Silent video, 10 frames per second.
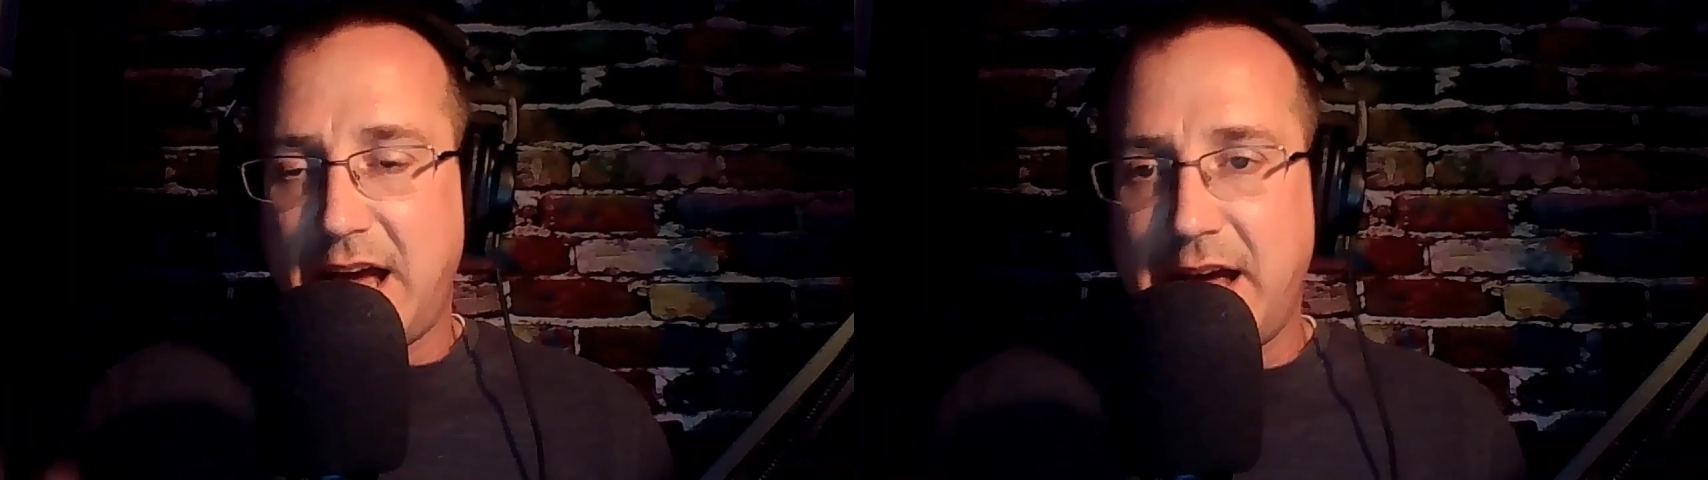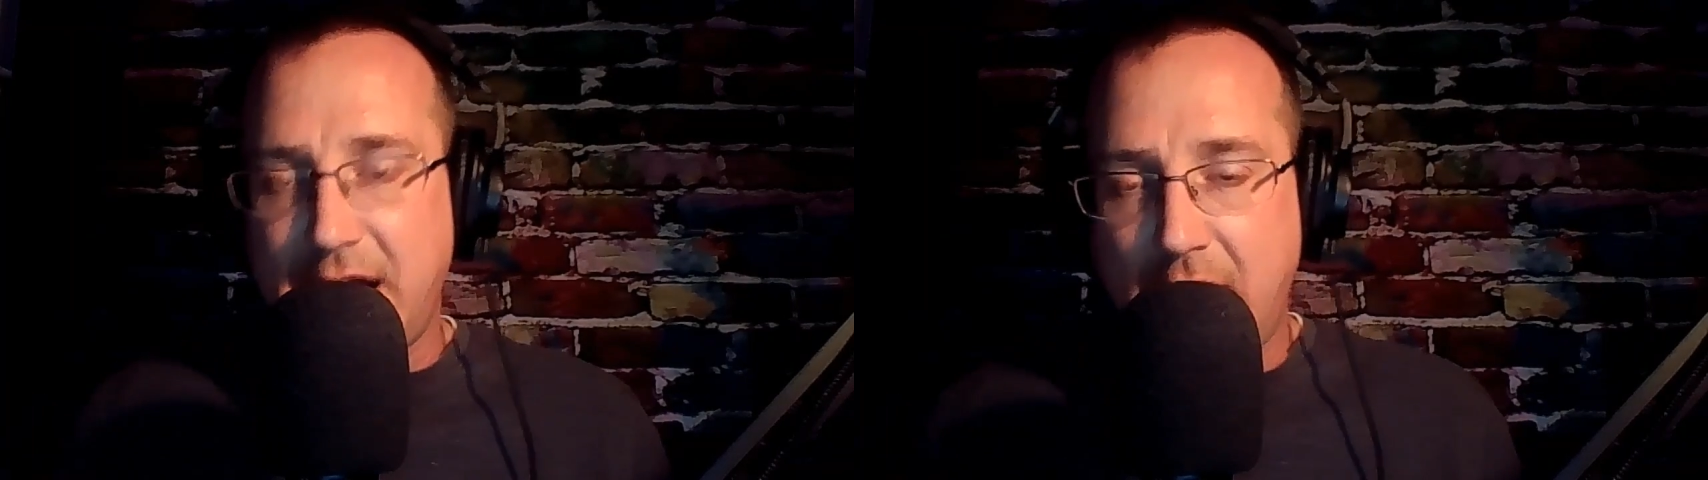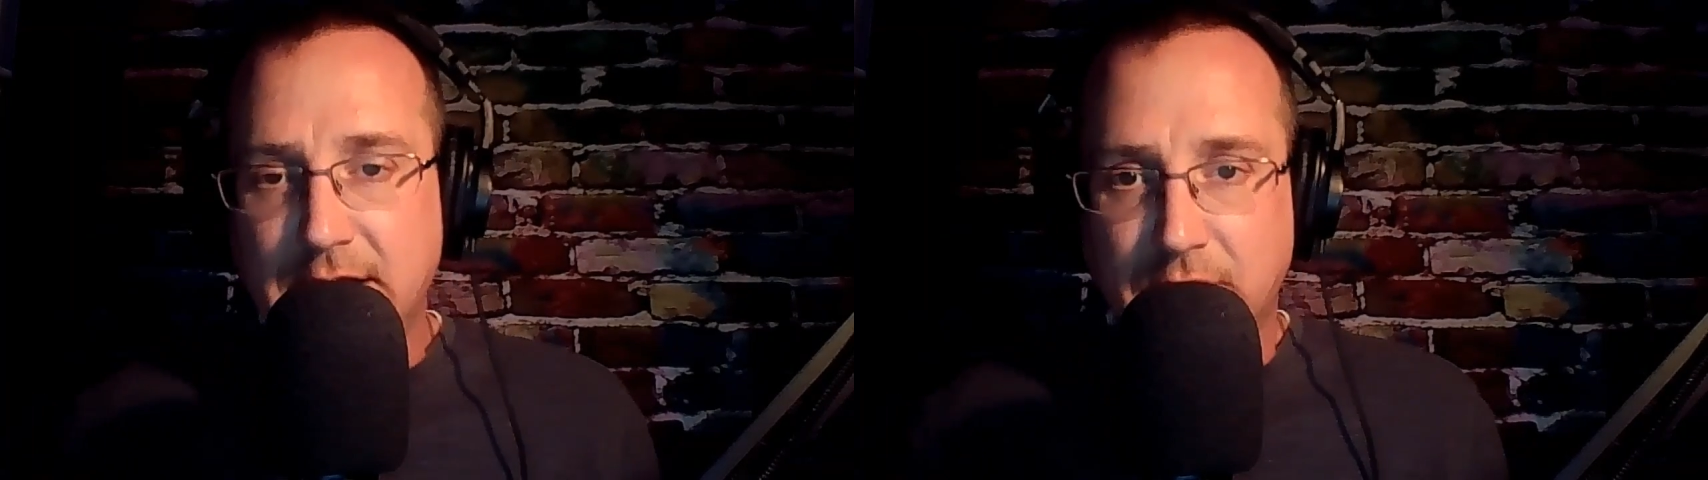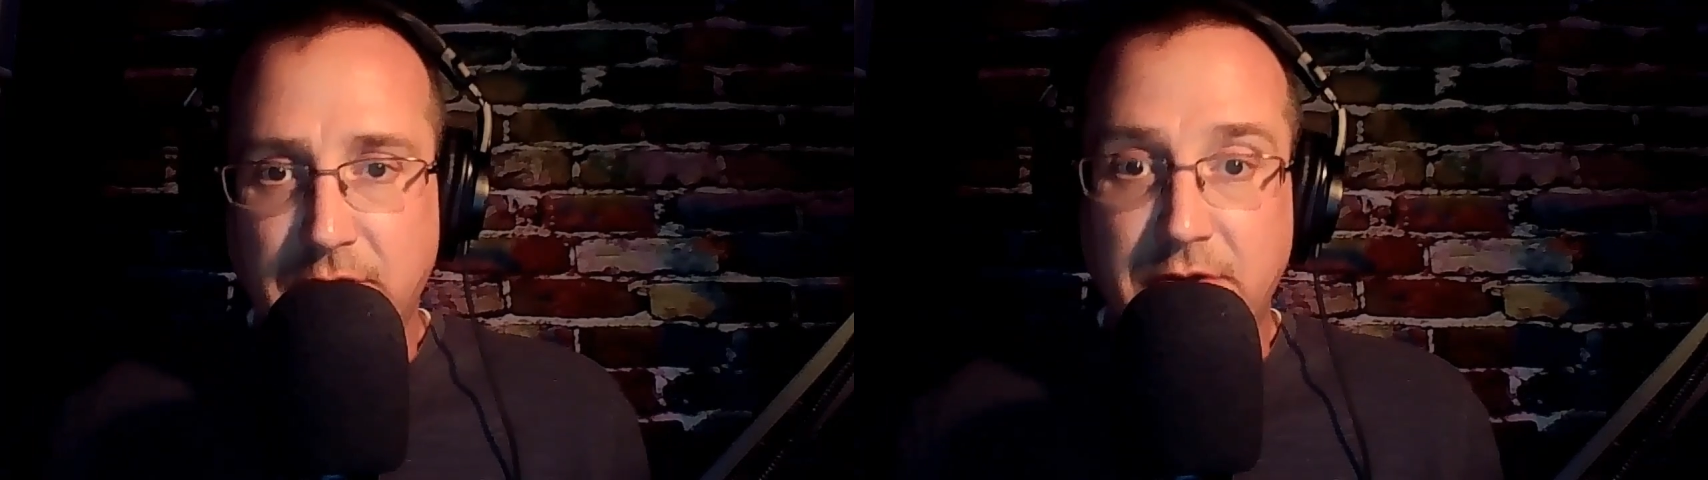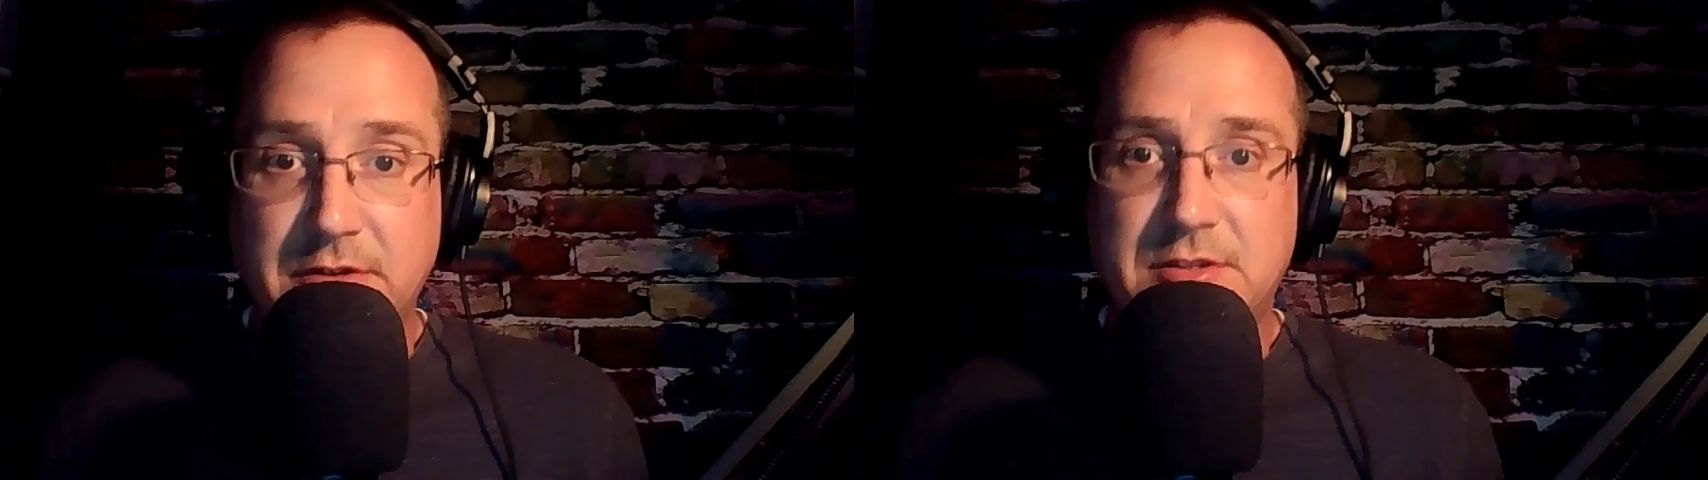AI
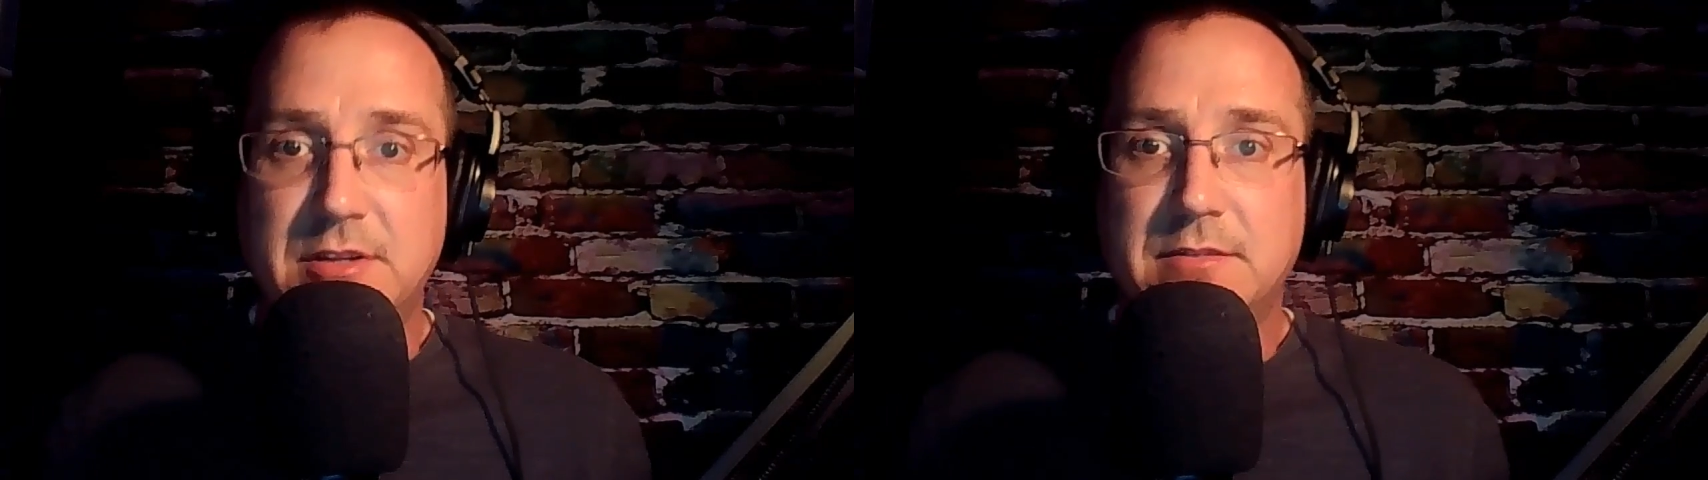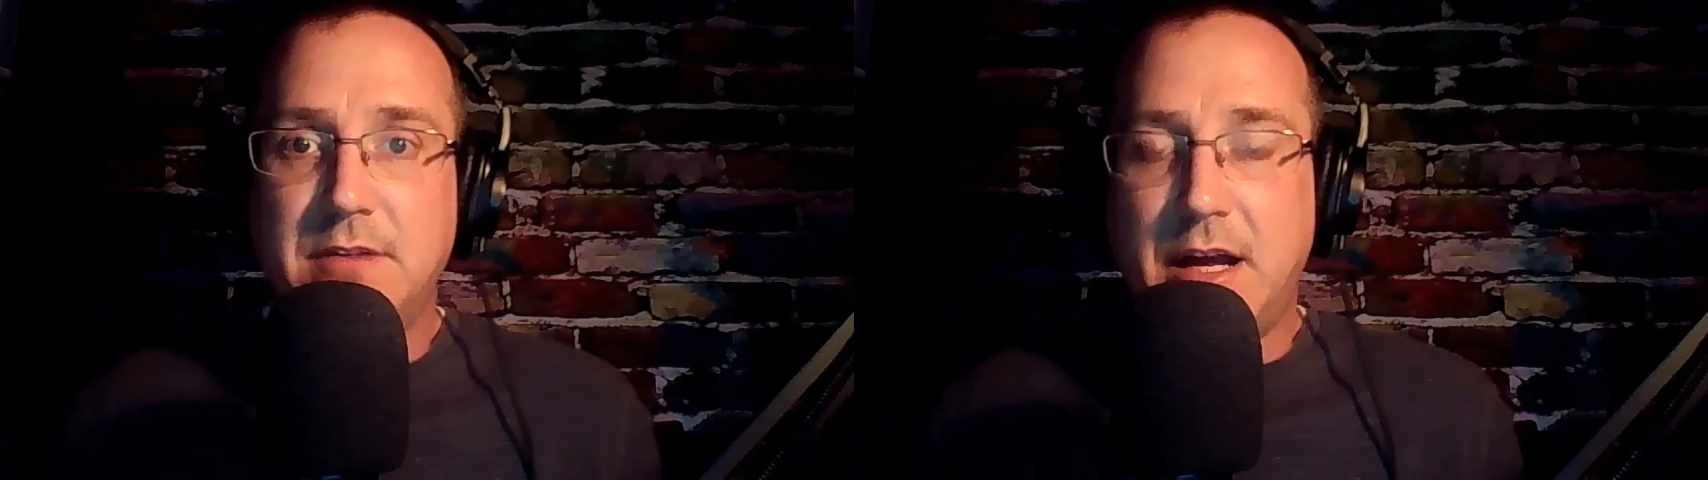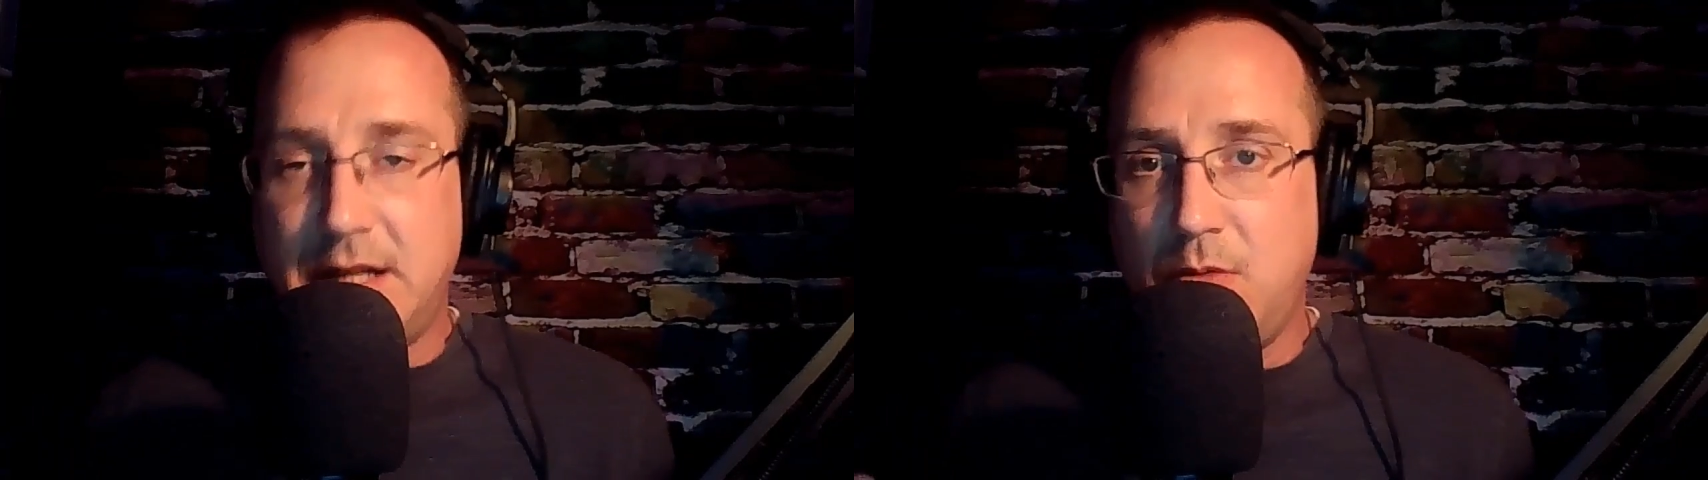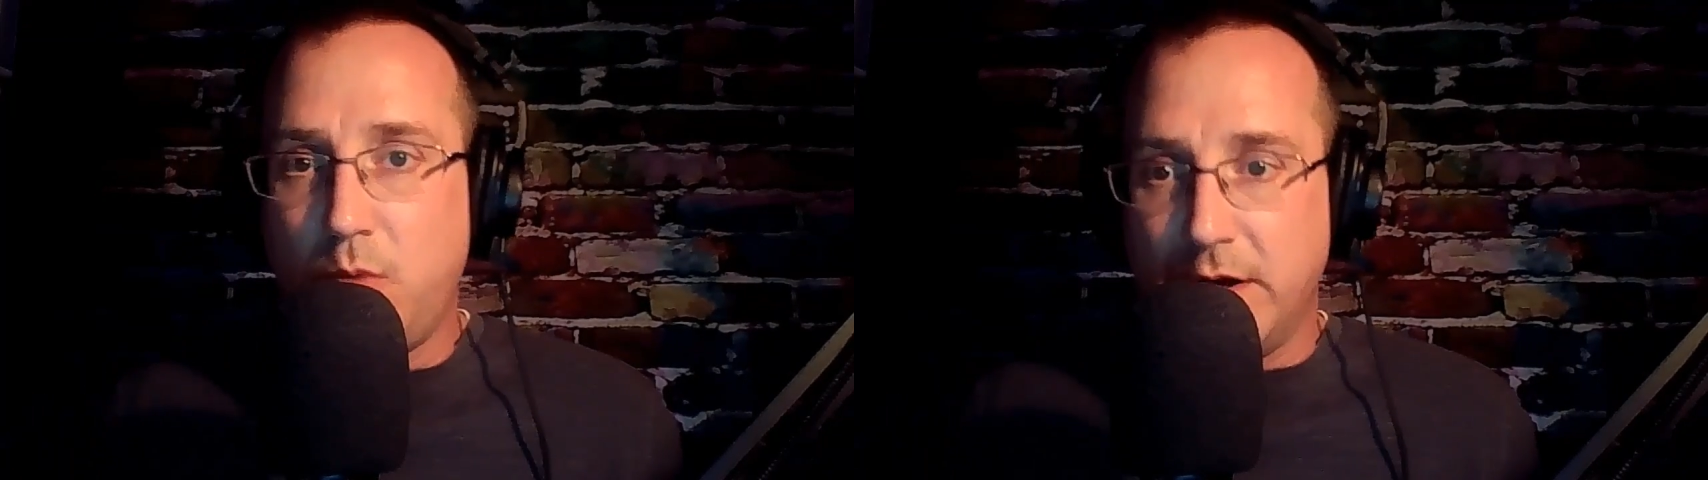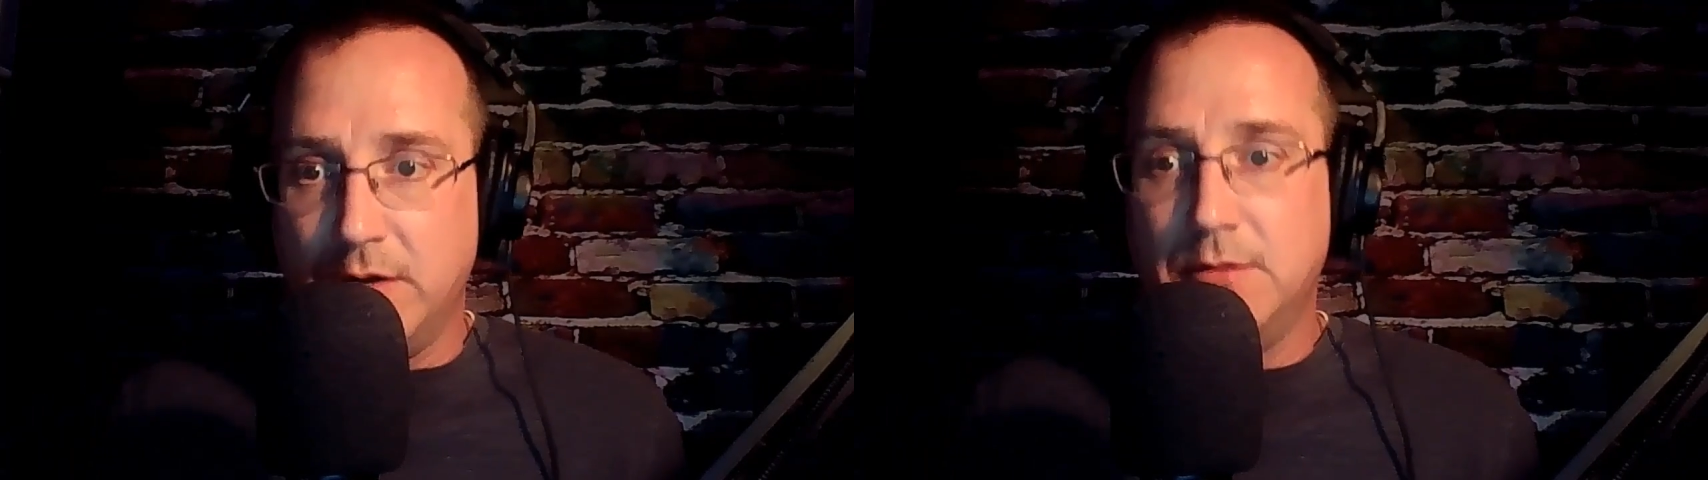learns, and it
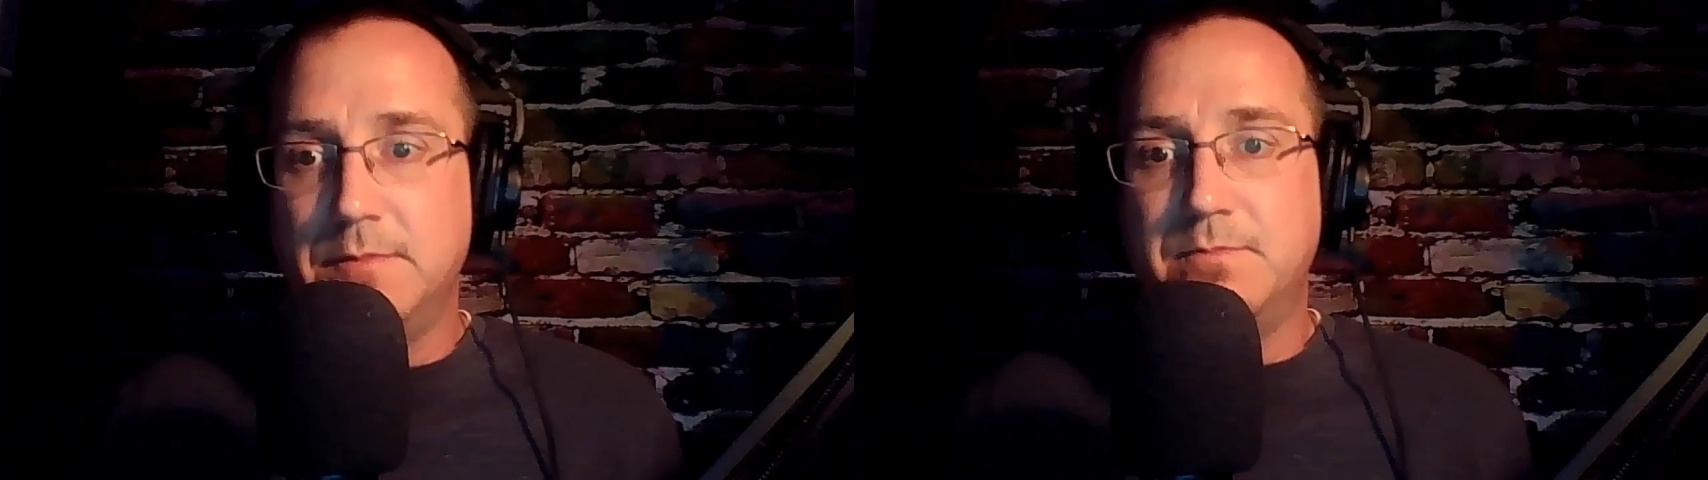will,